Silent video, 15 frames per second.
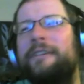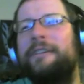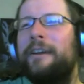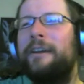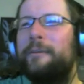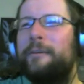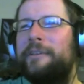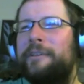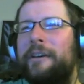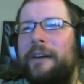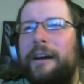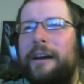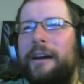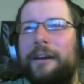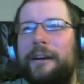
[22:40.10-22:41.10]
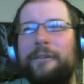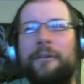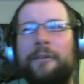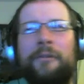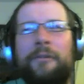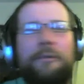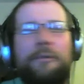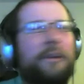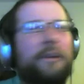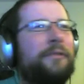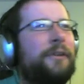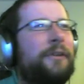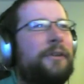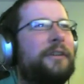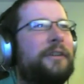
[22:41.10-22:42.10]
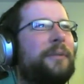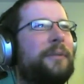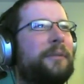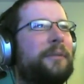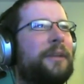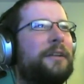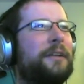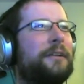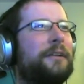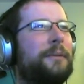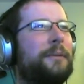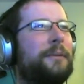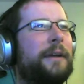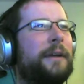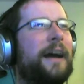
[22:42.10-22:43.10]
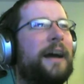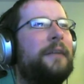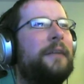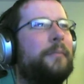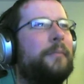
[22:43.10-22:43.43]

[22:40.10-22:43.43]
up, first up in the plunder this week, Adam.